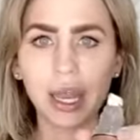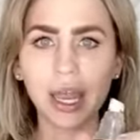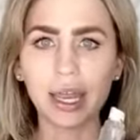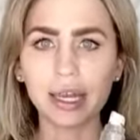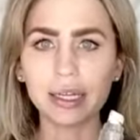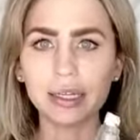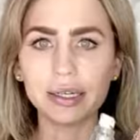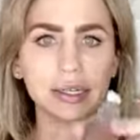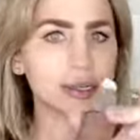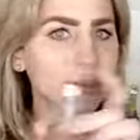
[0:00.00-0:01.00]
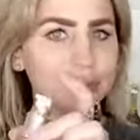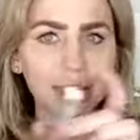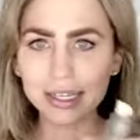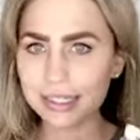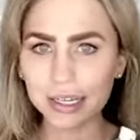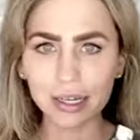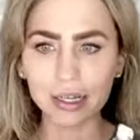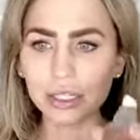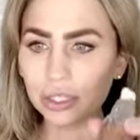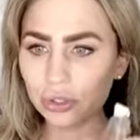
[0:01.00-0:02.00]
And a
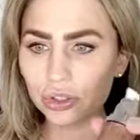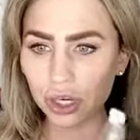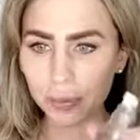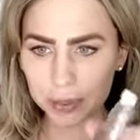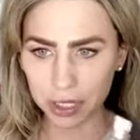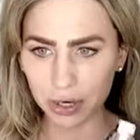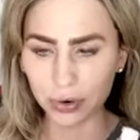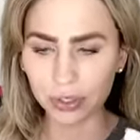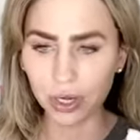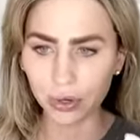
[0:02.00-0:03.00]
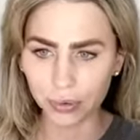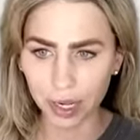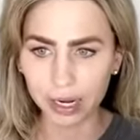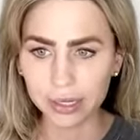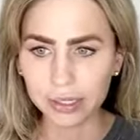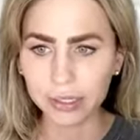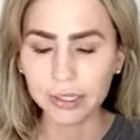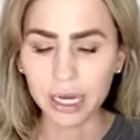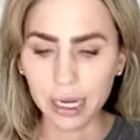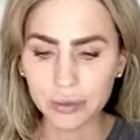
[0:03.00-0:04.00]
little drop is gonna go a long way.
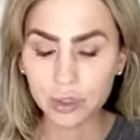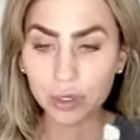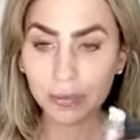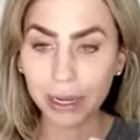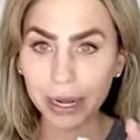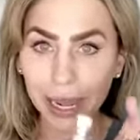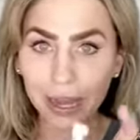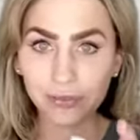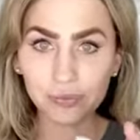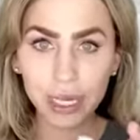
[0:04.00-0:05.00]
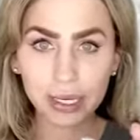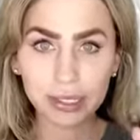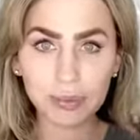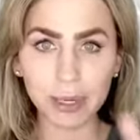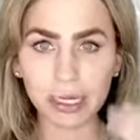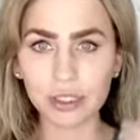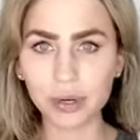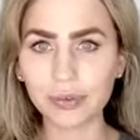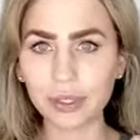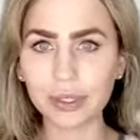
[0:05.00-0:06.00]
I'm doing about a half mix, but I do
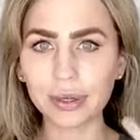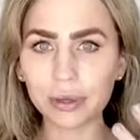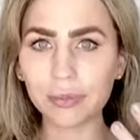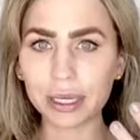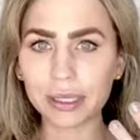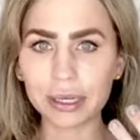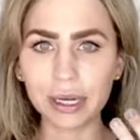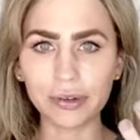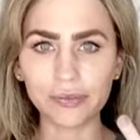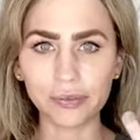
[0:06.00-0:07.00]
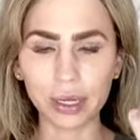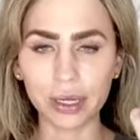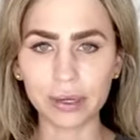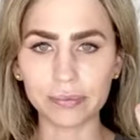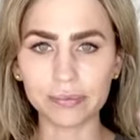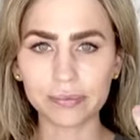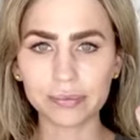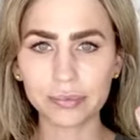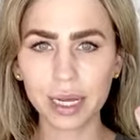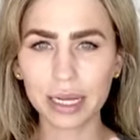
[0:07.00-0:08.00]
have a little bit of,
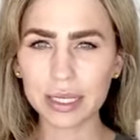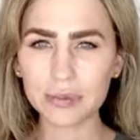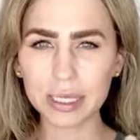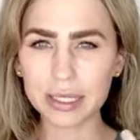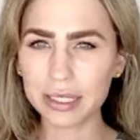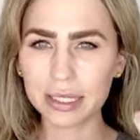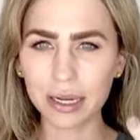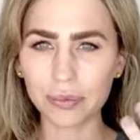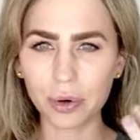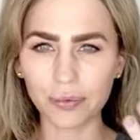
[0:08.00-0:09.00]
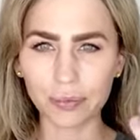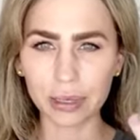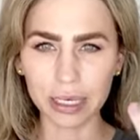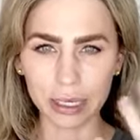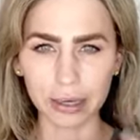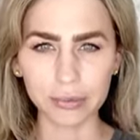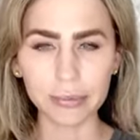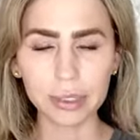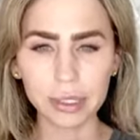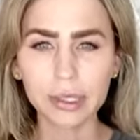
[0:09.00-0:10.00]
I guess my skin's kind of more of a medium.
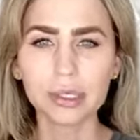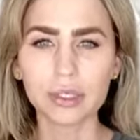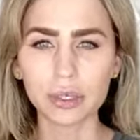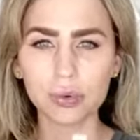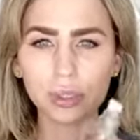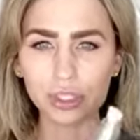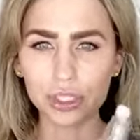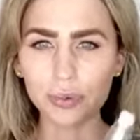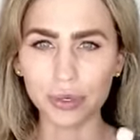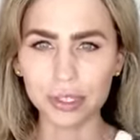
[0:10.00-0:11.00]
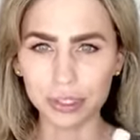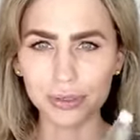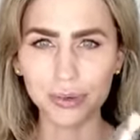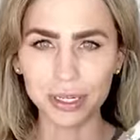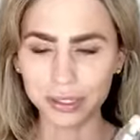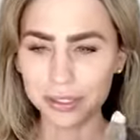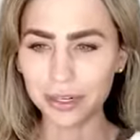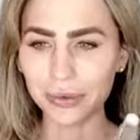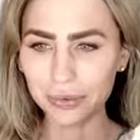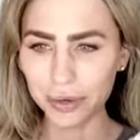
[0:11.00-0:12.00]
So you would just want to start
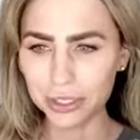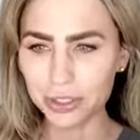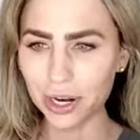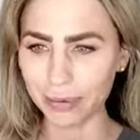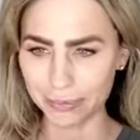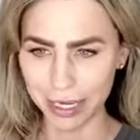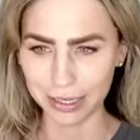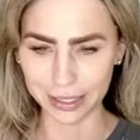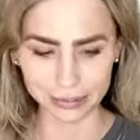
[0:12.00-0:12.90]
with one drop, Maddie.